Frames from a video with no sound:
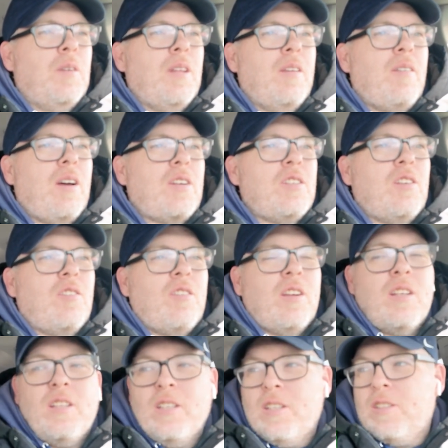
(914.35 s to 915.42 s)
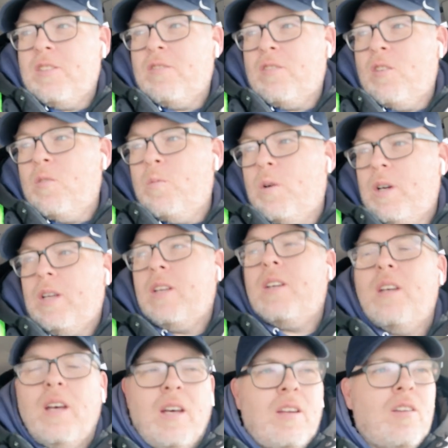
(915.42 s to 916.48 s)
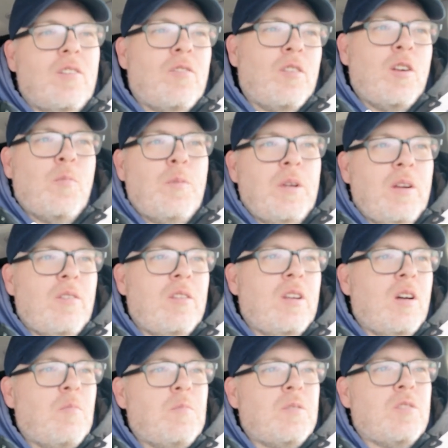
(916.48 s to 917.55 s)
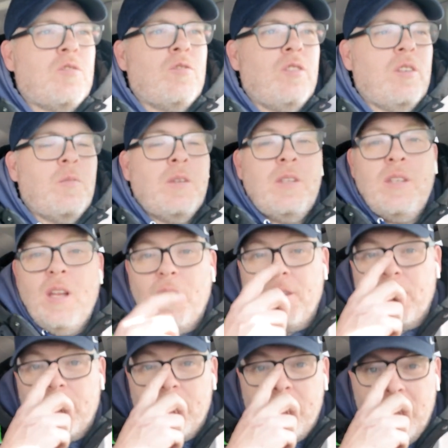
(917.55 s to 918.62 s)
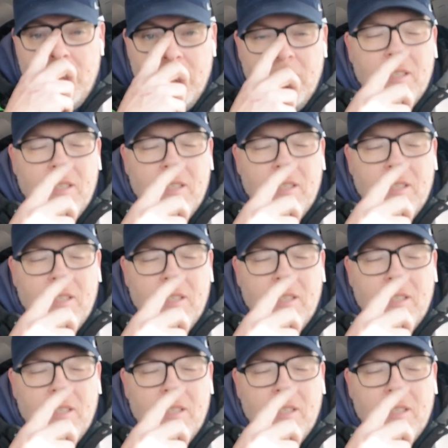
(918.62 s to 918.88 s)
They've actually already cleared the roadway and are reopening everything up, so there's really be nothing to see.